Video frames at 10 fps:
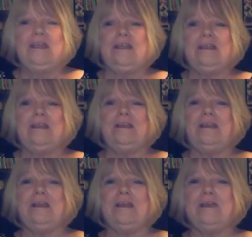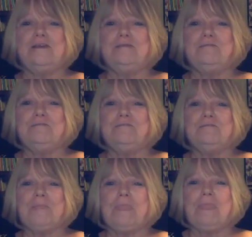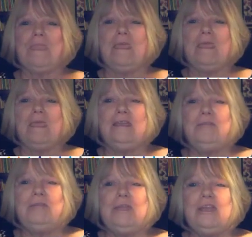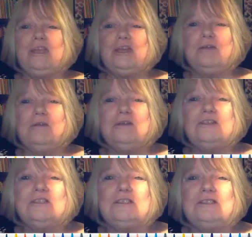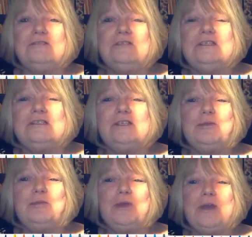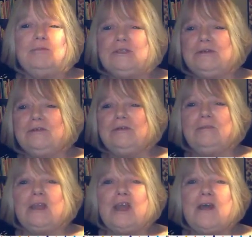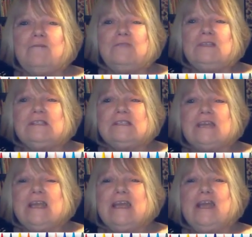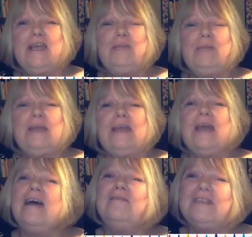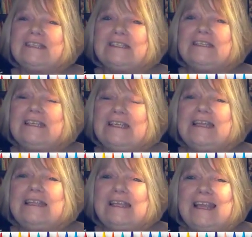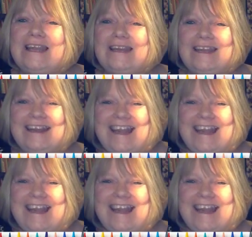And I keep thinking, oh, I'll just do these impromptu in my office, but obviously the lighting